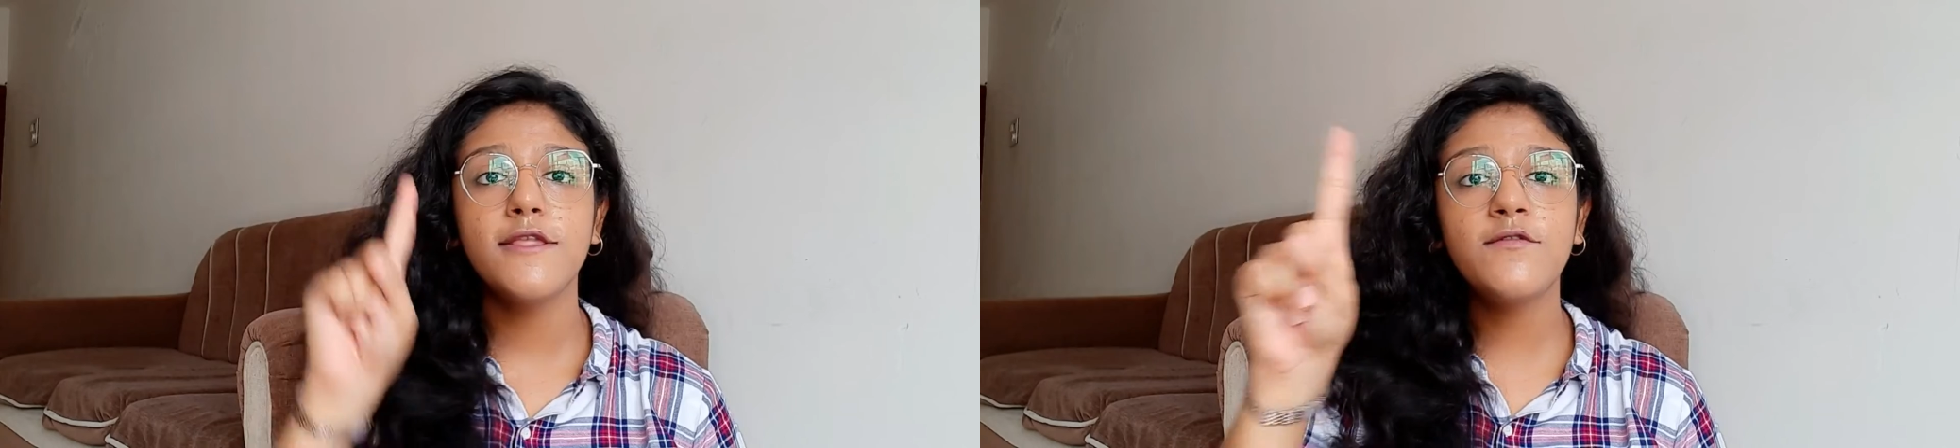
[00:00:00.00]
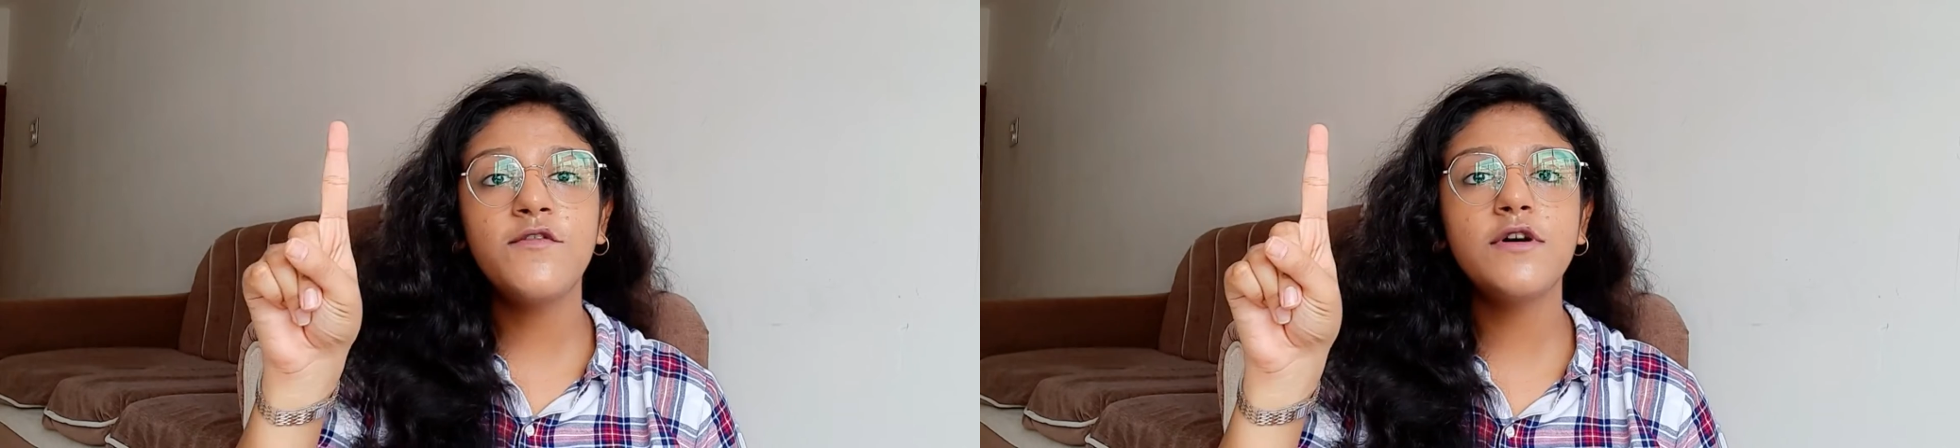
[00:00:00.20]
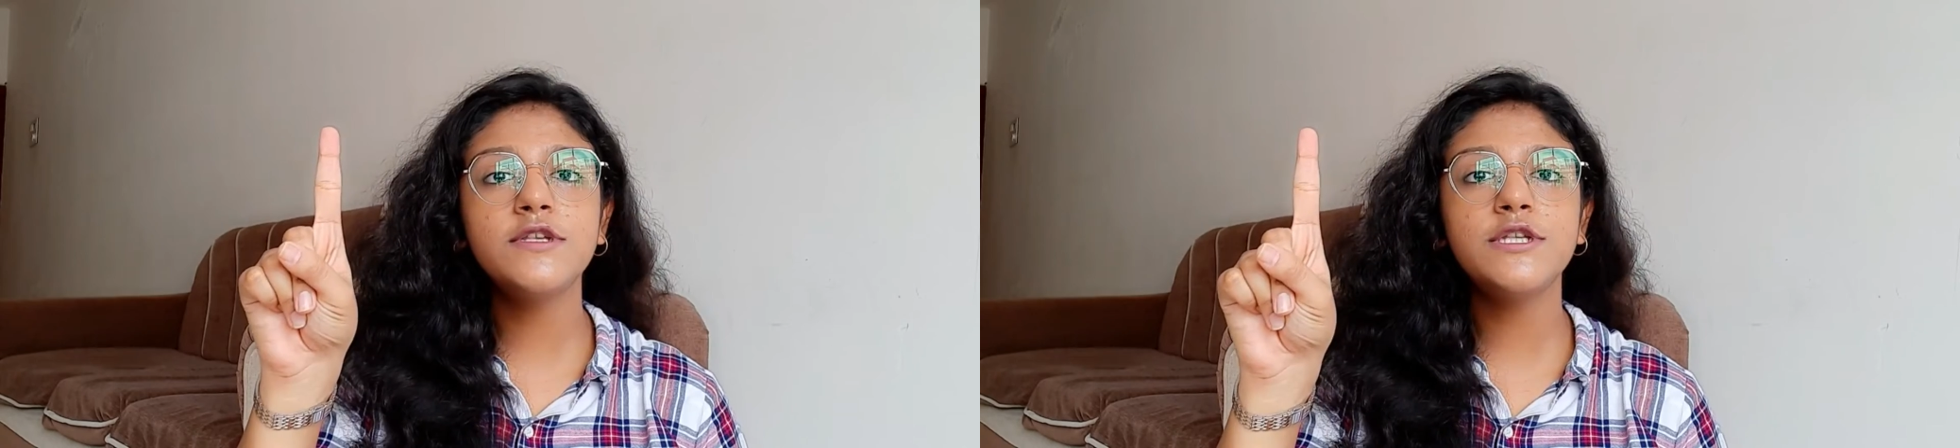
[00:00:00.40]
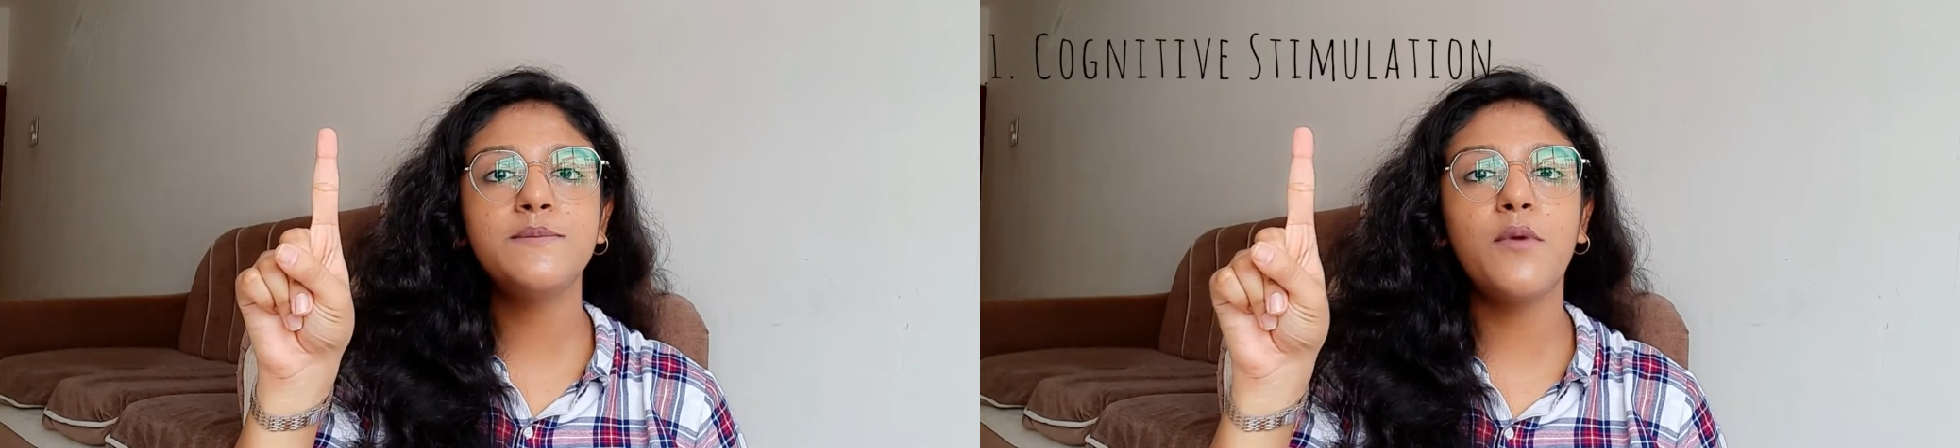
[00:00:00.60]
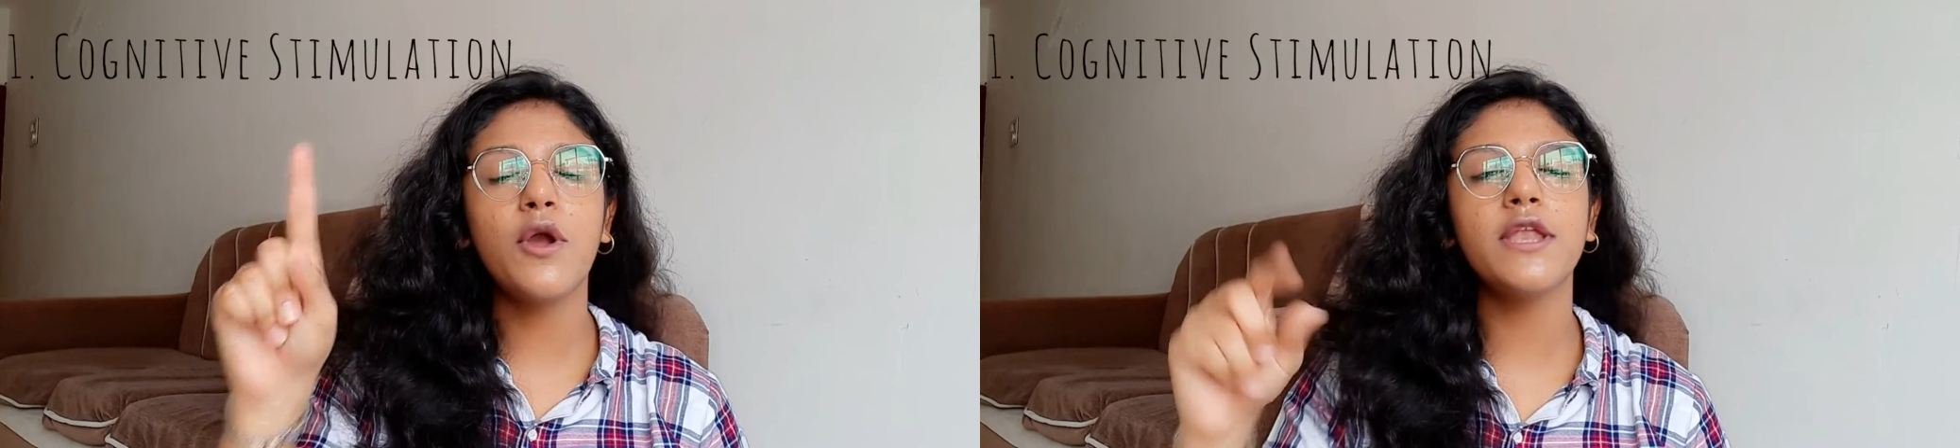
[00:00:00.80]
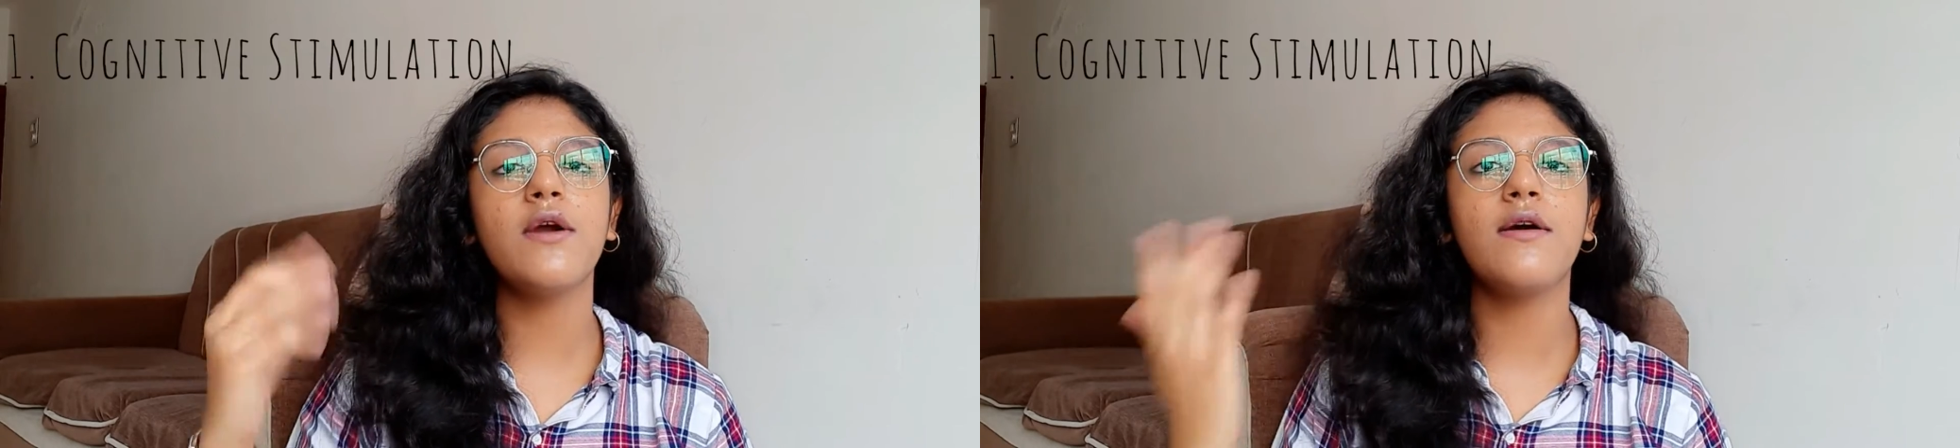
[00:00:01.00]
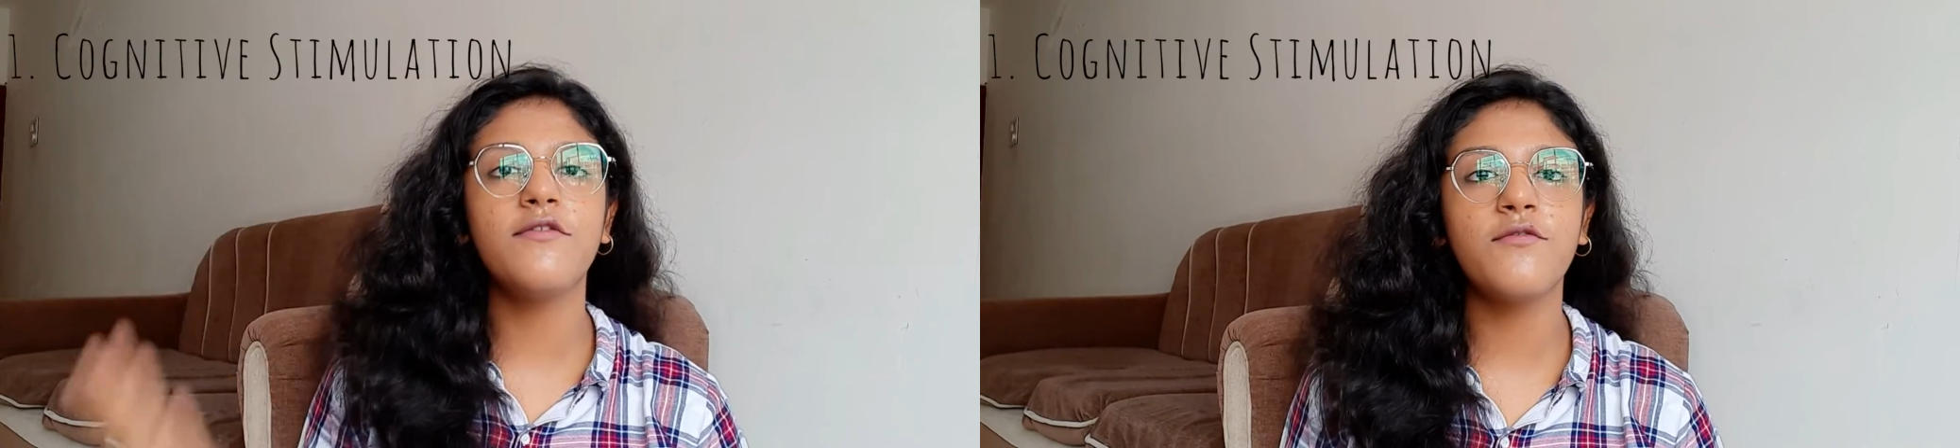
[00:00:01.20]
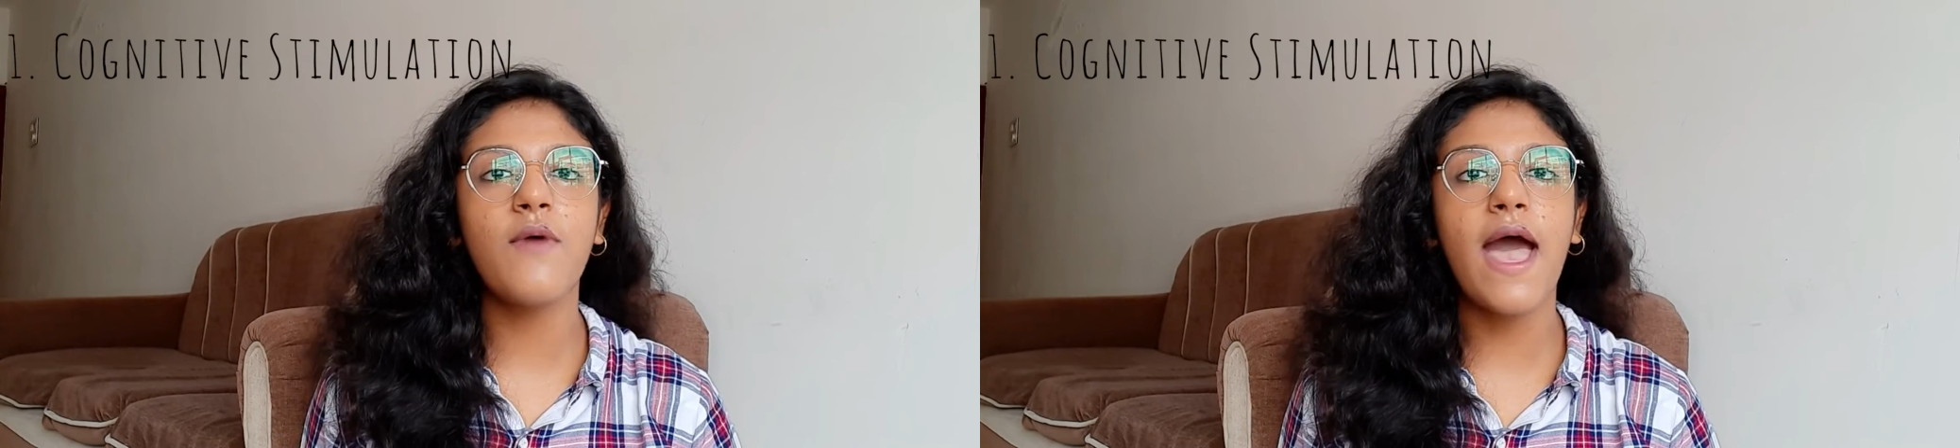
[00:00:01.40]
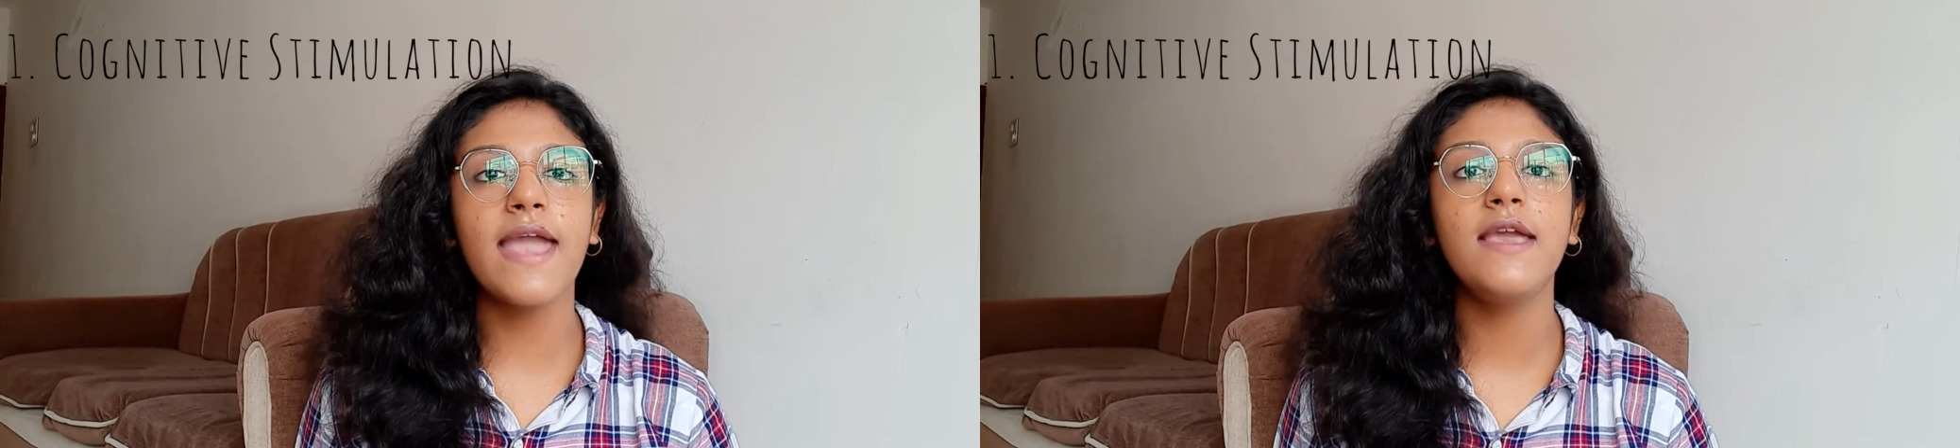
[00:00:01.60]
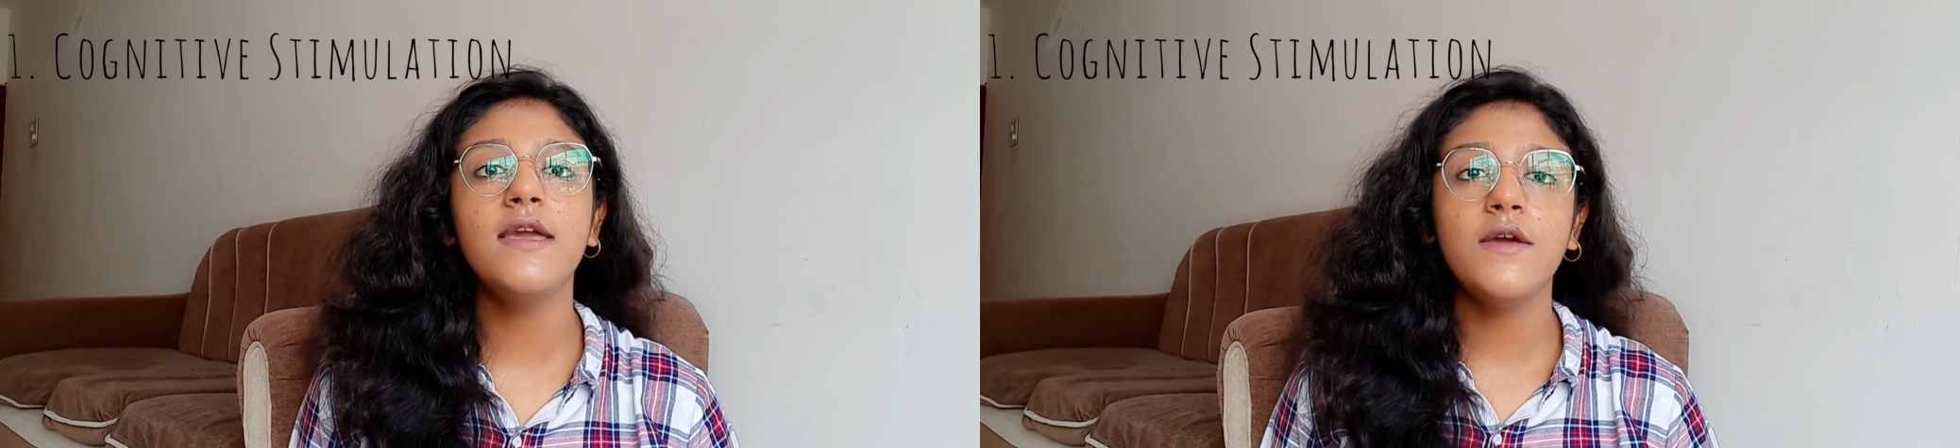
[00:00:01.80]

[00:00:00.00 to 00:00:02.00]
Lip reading: The first point of why